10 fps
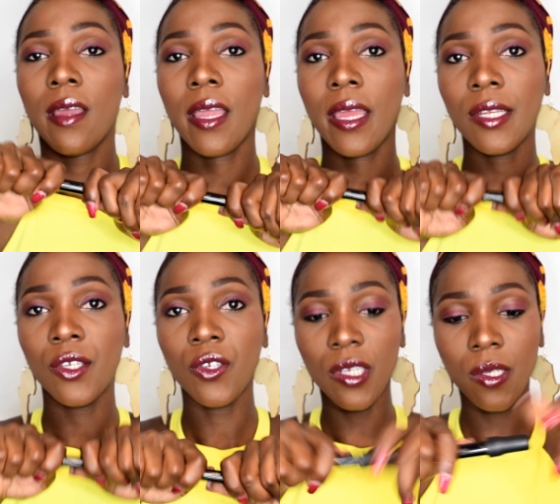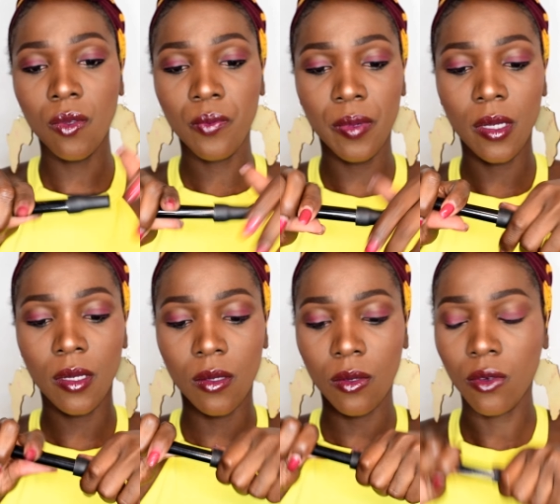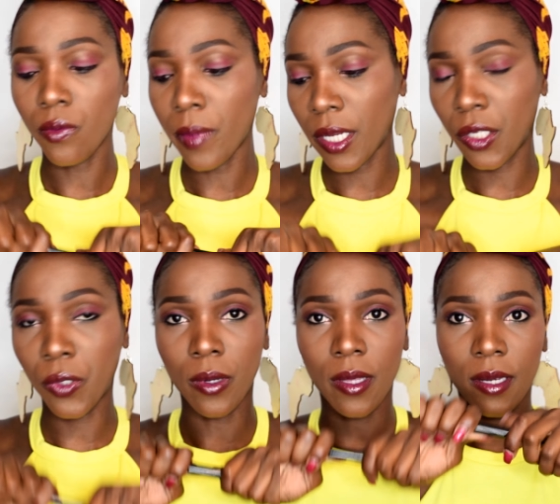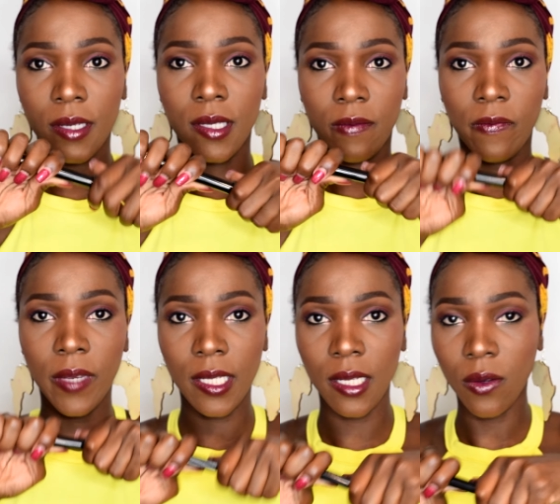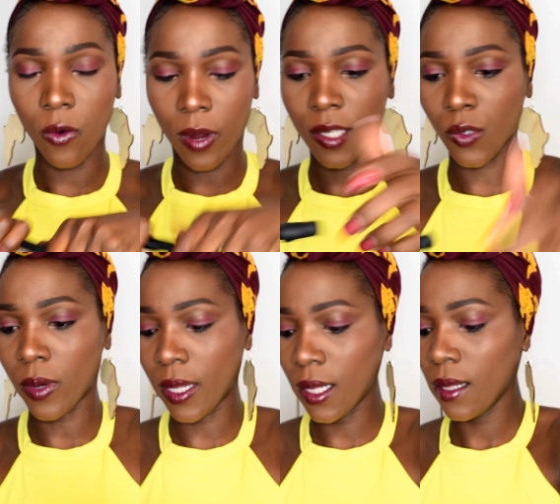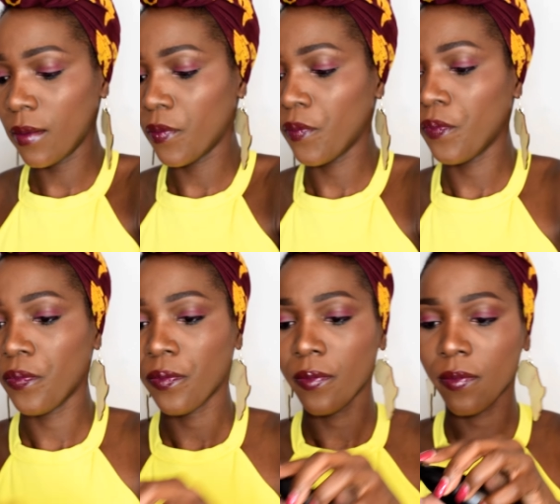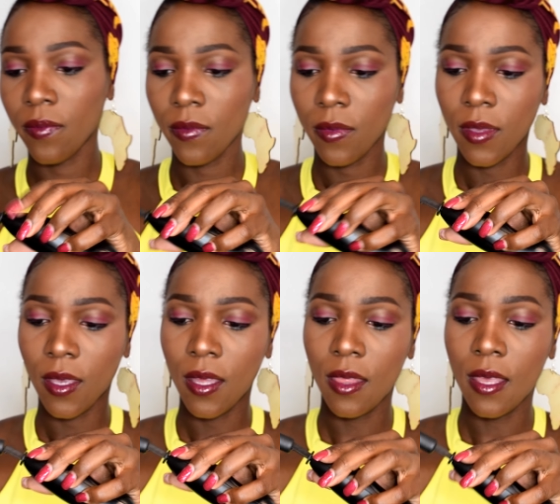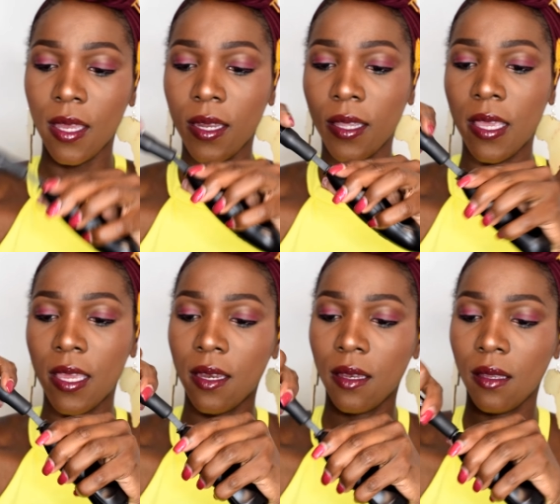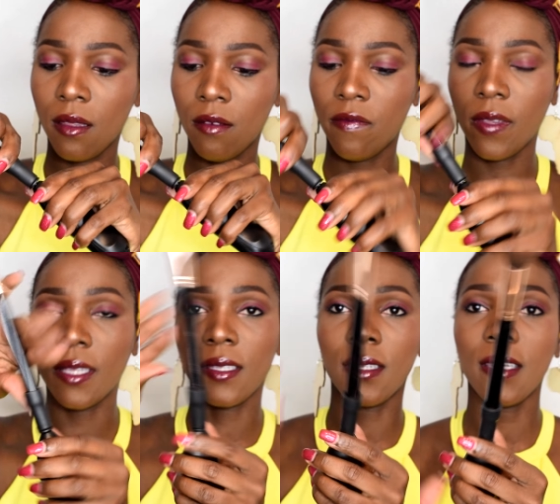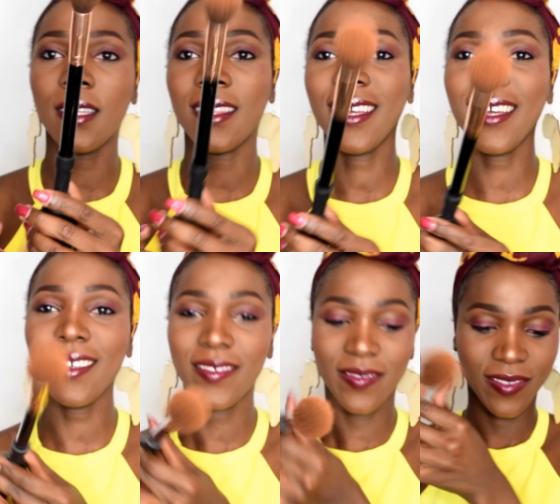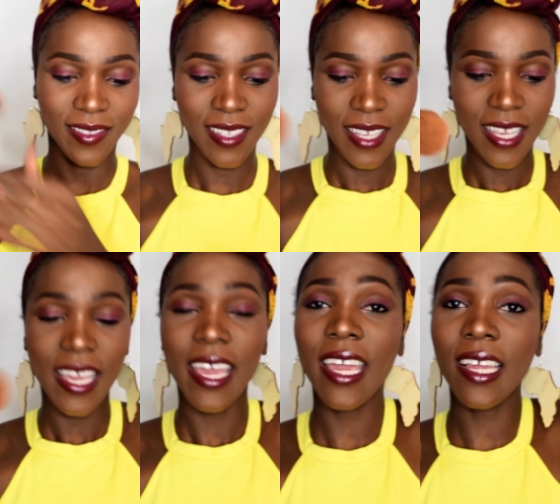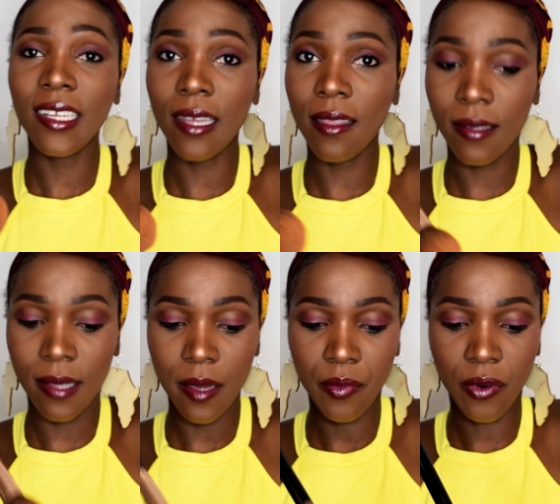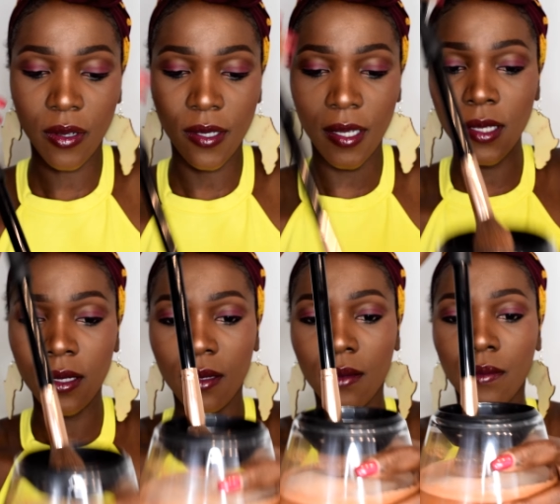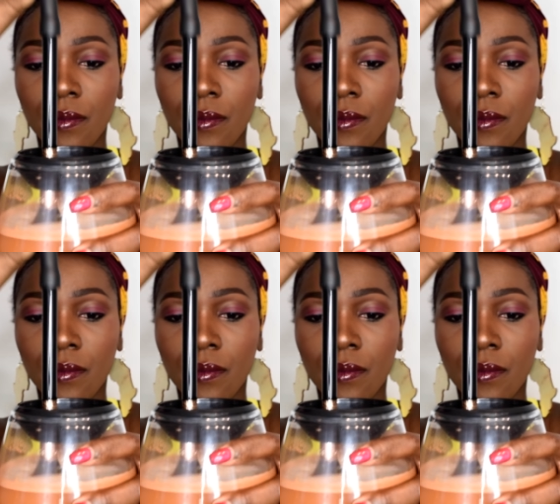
and you need to be to make sure that it's fitting quite well and then again you fix it in there and the same process